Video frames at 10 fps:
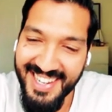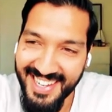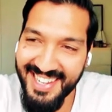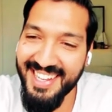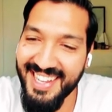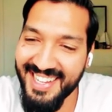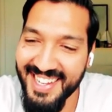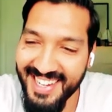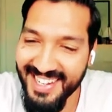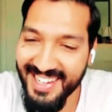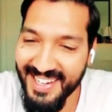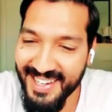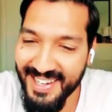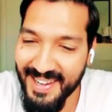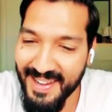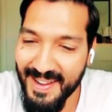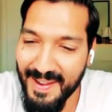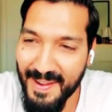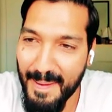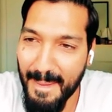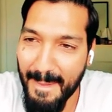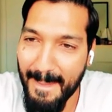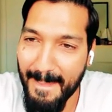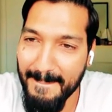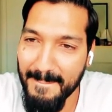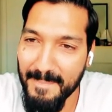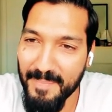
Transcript: (not speaking)